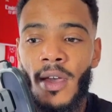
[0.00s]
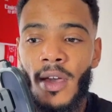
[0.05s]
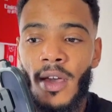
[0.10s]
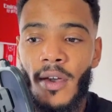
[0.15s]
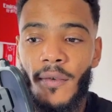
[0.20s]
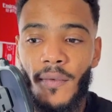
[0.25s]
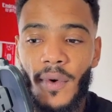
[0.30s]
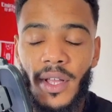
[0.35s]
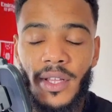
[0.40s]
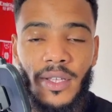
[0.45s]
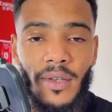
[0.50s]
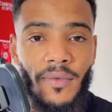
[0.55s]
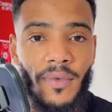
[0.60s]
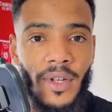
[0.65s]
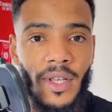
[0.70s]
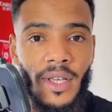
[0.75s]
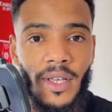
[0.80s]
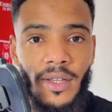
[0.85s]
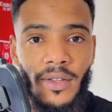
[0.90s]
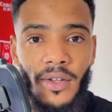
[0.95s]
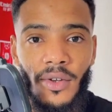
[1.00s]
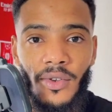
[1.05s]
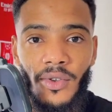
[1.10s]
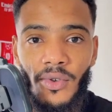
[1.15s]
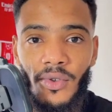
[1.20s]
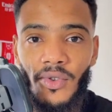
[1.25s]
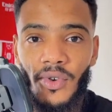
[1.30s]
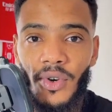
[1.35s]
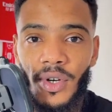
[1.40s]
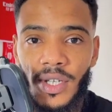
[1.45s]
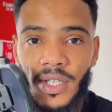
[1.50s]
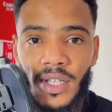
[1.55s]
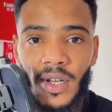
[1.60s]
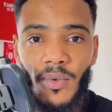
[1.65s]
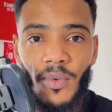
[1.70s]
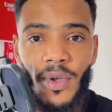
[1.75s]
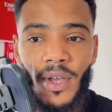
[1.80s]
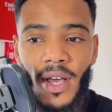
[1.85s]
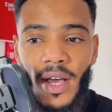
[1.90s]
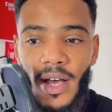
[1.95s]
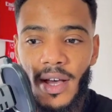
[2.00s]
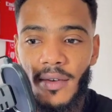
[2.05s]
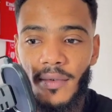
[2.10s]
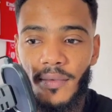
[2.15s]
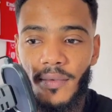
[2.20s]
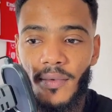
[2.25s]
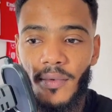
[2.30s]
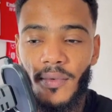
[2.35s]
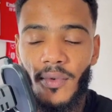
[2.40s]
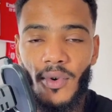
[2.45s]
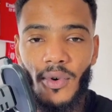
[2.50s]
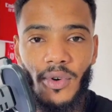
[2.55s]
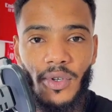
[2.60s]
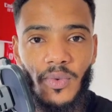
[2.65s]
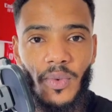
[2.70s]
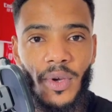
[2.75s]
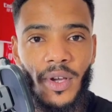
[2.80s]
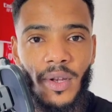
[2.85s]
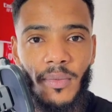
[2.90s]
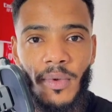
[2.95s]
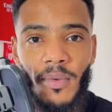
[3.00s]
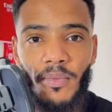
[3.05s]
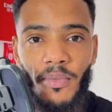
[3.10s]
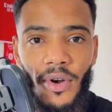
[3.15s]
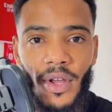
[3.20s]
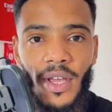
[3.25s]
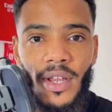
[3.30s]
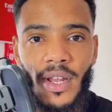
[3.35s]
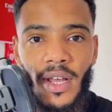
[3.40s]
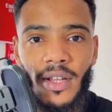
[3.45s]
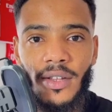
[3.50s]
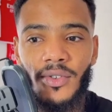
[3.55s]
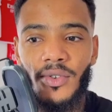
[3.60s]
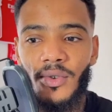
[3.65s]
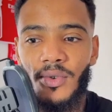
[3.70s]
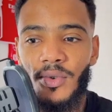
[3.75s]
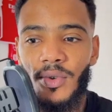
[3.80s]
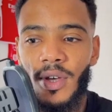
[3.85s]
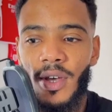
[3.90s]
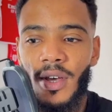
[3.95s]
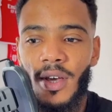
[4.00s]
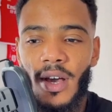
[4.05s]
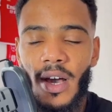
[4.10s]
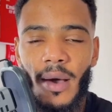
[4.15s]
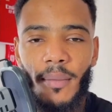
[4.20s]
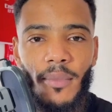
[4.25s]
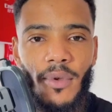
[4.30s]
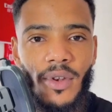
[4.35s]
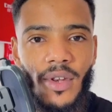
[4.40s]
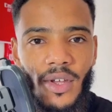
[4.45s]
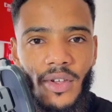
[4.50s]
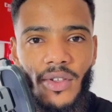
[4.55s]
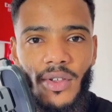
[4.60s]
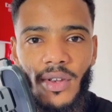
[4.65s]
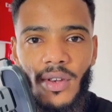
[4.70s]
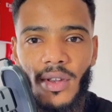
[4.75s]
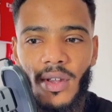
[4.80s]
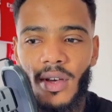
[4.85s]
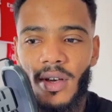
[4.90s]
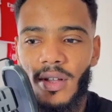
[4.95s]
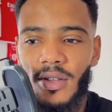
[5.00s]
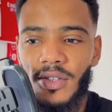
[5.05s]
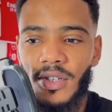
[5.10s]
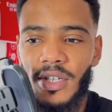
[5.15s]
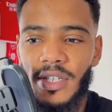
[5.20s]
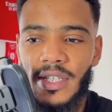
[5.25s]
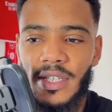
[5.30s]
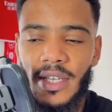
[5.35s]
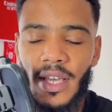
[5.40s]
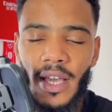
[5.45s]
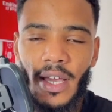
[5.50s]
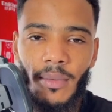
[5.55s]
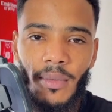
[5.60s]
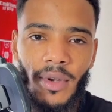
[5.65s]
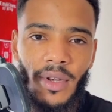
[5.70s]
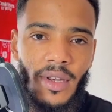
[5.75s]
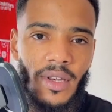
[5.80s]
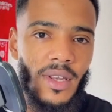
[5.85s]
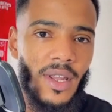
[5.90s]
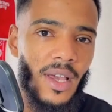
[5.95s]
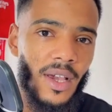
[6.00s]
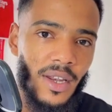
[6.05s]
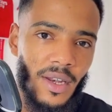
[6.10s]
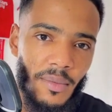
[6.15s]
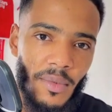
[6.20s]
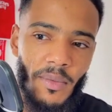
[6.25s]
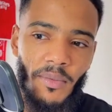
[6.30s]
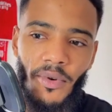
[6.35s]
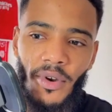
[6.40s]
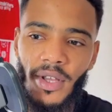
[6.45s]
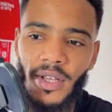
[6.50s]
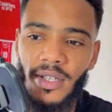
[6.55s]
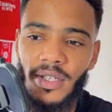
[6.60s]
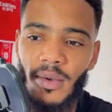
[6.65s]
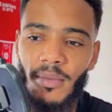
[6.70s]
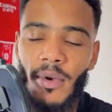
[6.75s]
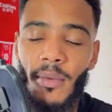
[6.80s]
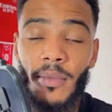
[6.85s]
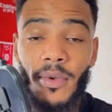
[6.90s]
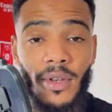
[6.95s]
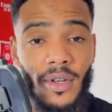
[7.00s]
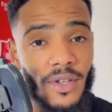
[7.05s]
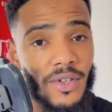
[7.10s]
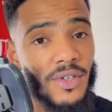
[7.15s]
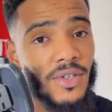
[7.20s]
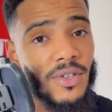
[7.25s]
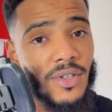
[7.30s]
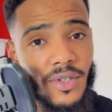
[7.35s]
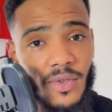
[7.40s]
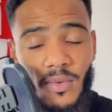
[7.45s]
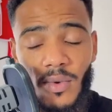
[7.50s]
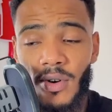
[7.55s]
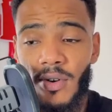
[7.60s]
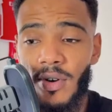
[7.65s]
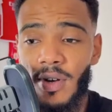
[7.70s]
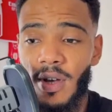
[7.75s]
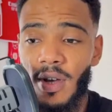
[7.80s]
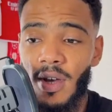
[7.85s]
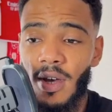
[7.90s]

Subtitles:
effectively the new toys that we have. Of course, we're going to be bringing that new ammunition to this game, and they're going to be bringing some ammunition as well.